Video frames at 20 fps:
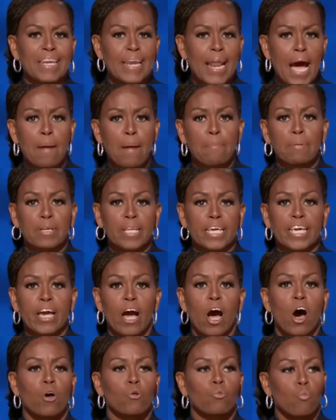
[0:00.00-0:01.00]
a monopoly
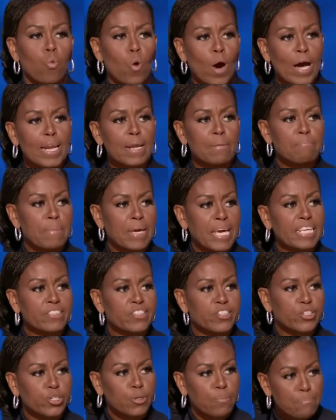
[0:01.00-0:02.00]
on what it
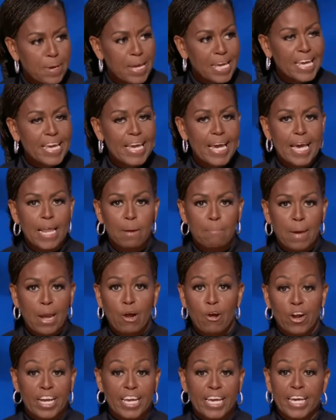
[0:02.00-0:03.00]
means to be an
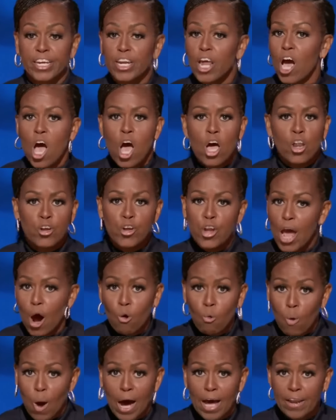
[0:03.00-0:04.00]
American.
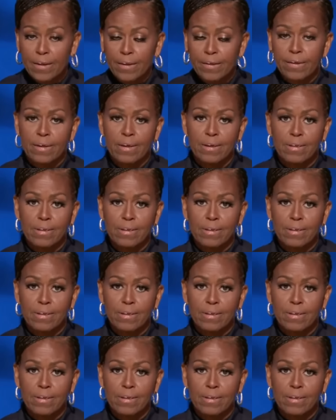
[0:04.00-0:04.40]
No one.